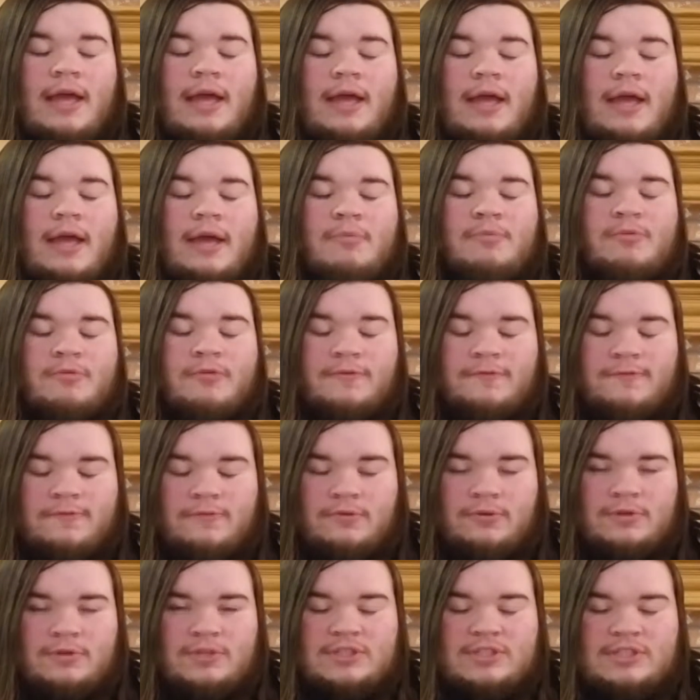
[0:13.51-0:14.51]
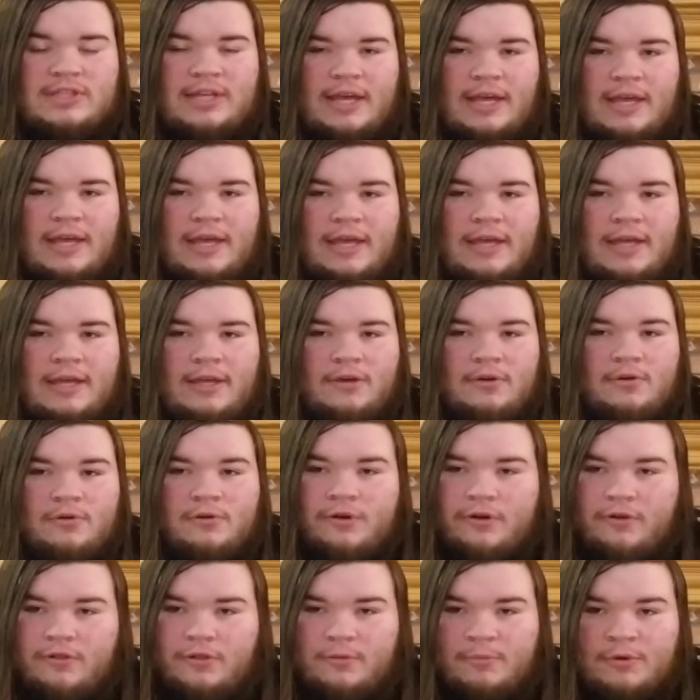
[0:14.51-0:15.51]
April Fool's Day
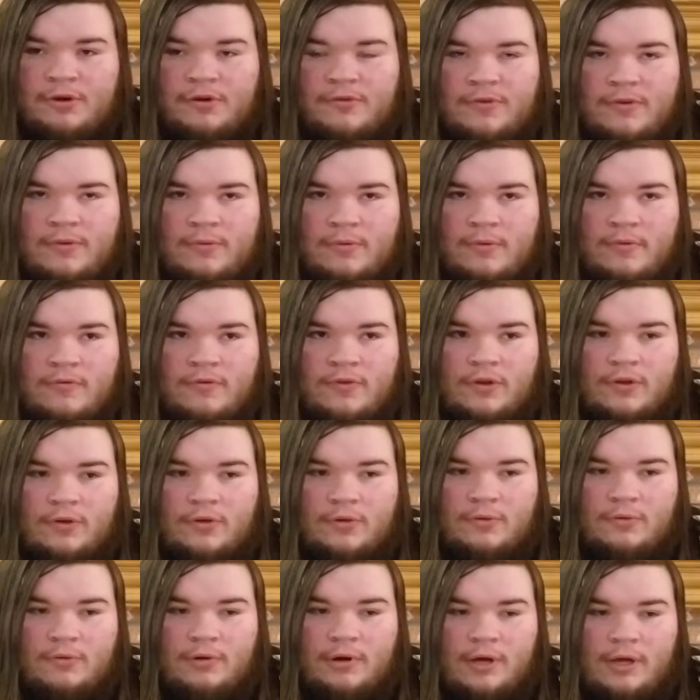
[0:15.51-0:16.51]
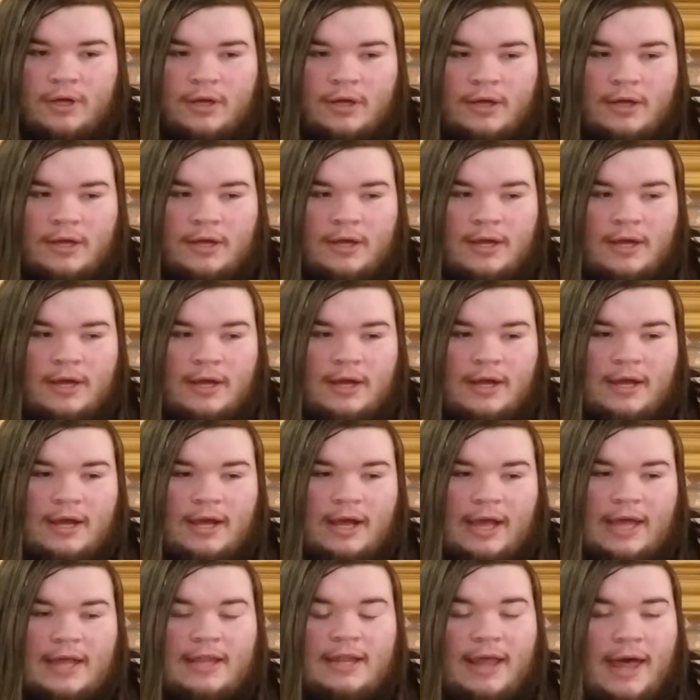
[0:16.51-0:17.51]
Uno the Movie review.
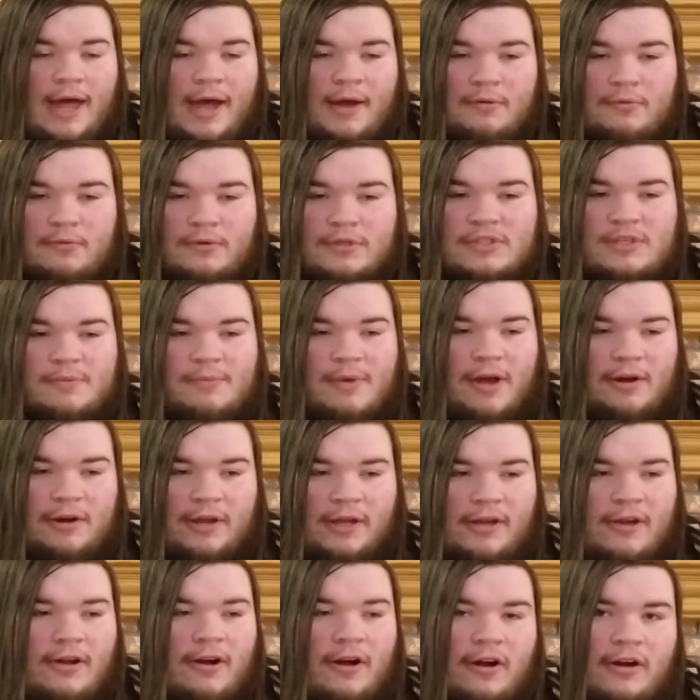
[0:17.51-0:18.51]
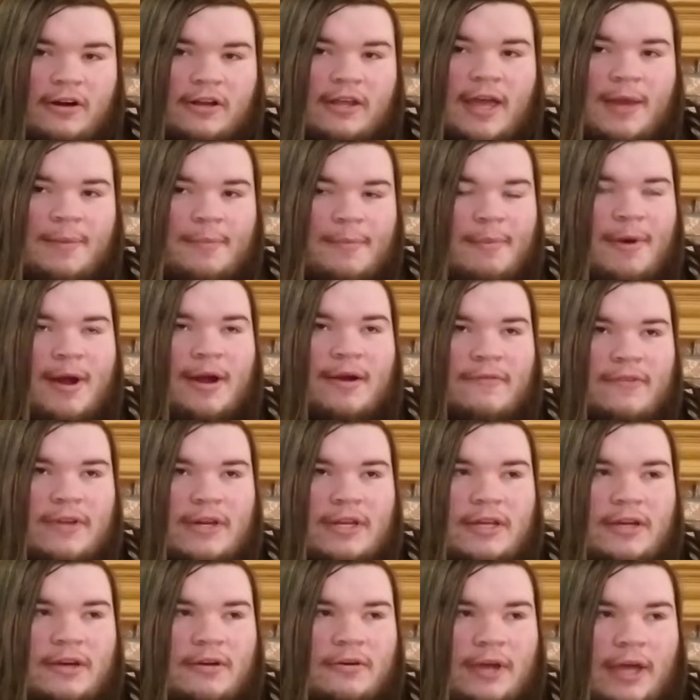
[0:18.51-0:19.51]
And that was about a card game about a
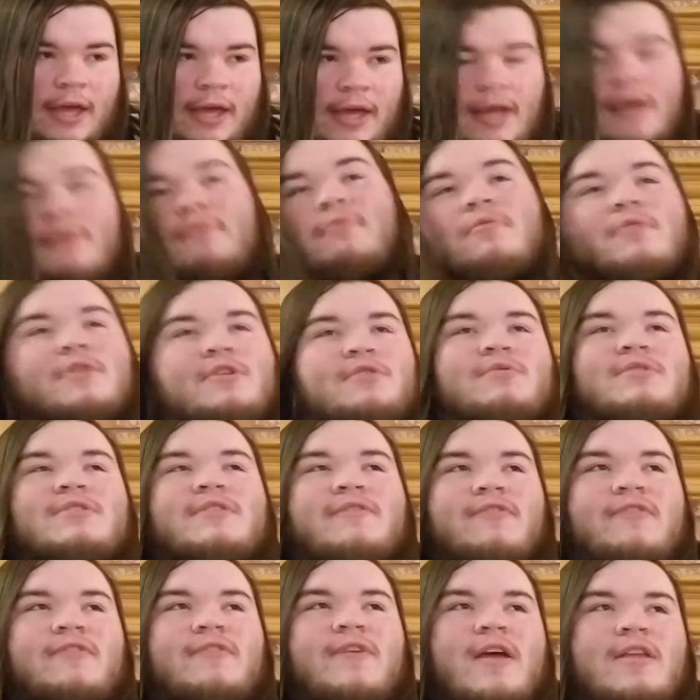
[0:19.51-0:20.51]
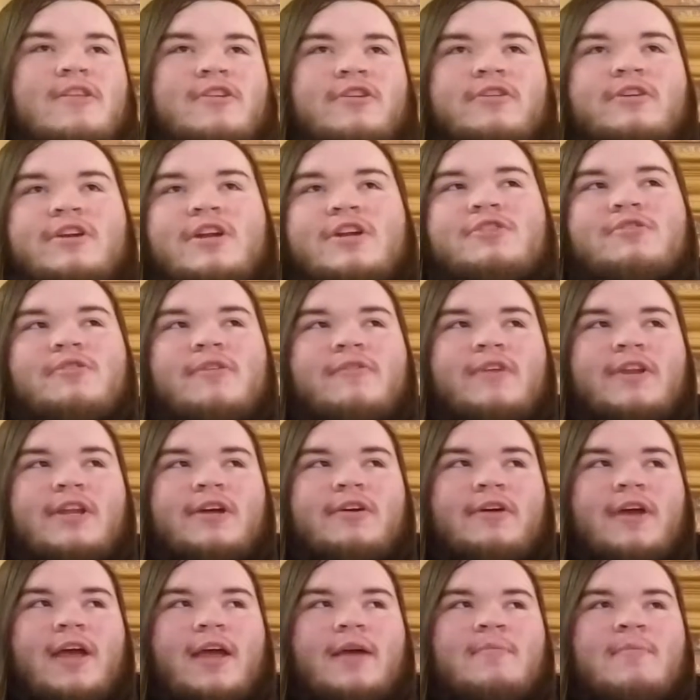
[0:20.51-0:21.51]
video game, which was it turned into a
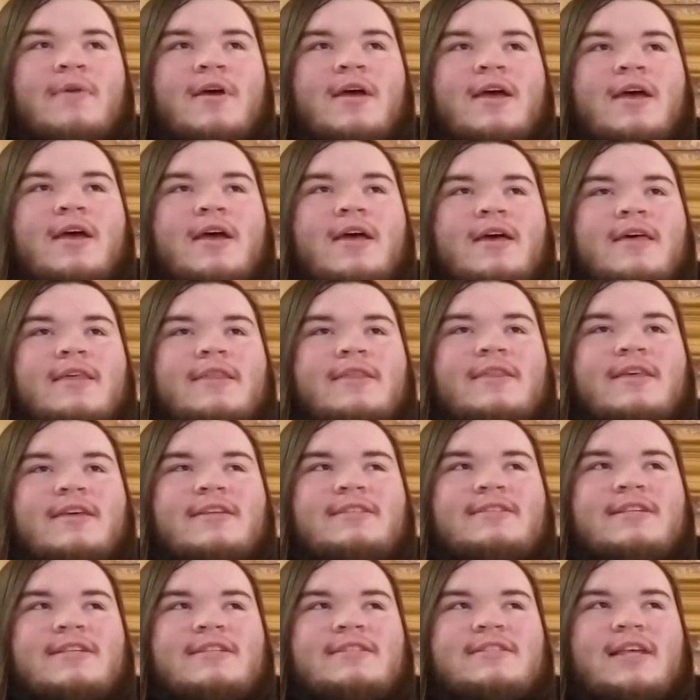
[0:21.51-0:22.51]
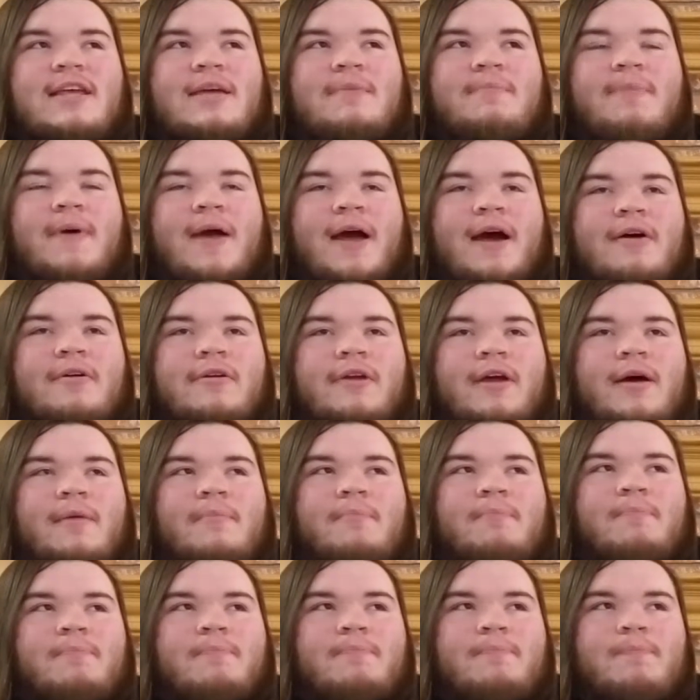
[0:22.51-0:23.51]
video game. This is about
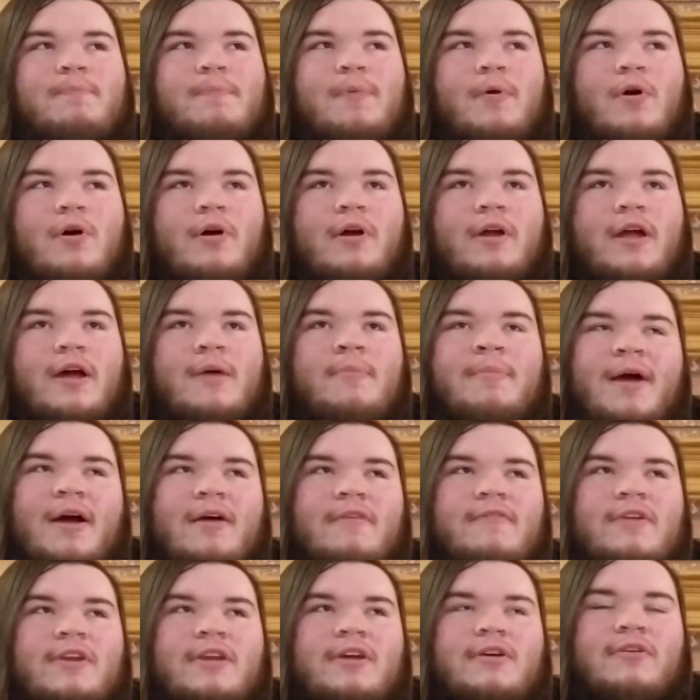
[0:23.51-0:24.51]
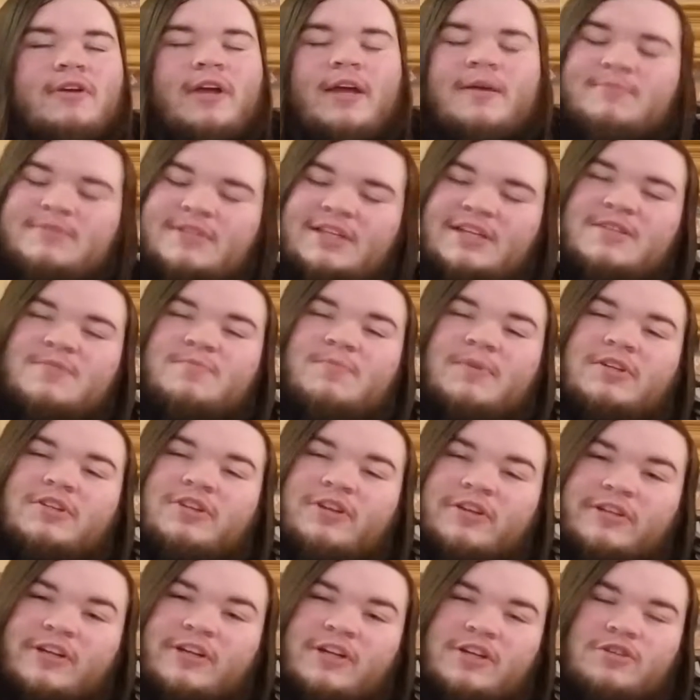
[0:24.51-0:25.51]
a book about video games that has been
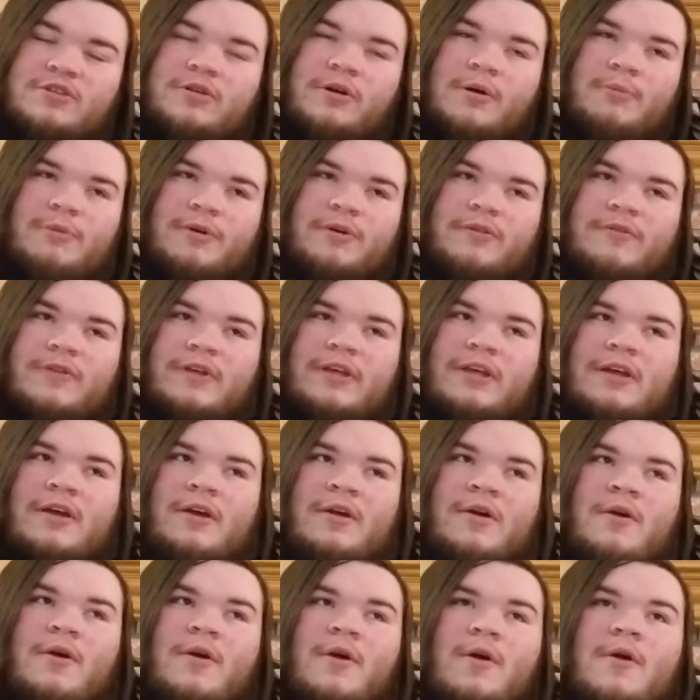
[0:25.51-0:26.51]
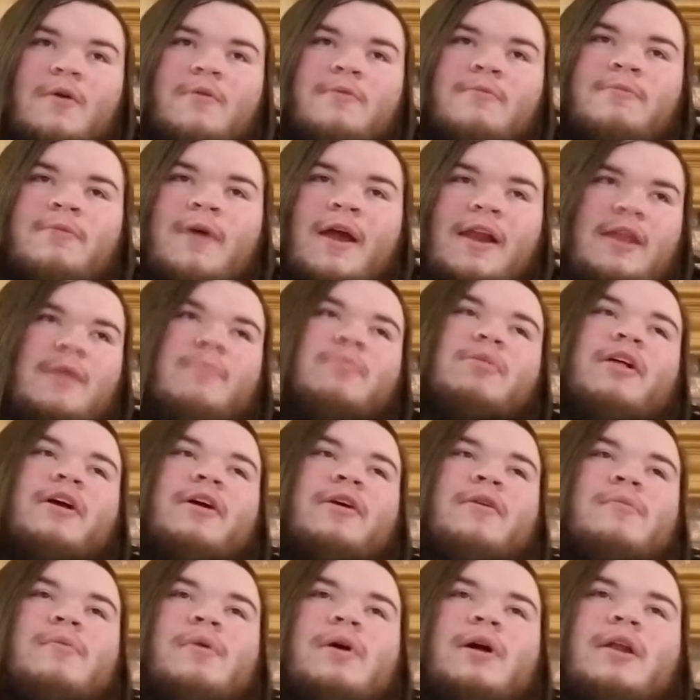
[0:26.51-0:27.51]
turned into a movie. Ready
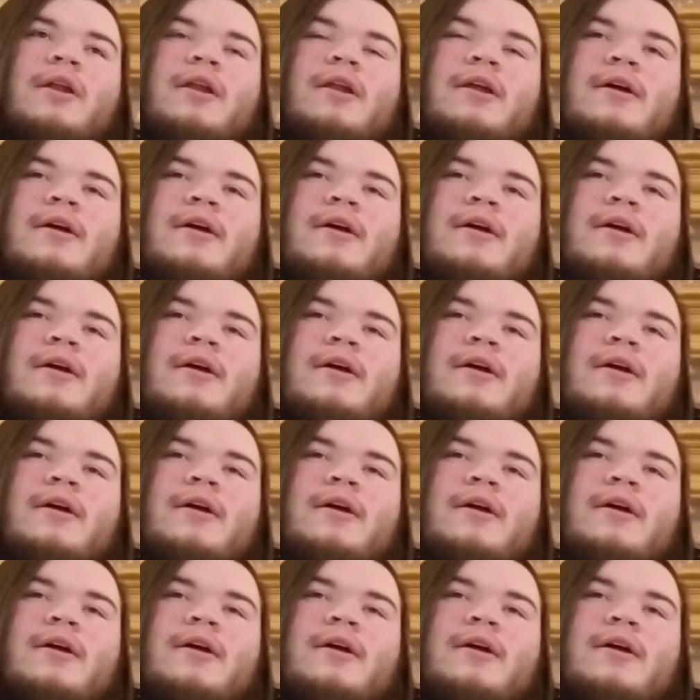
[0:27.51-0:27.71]
Player One.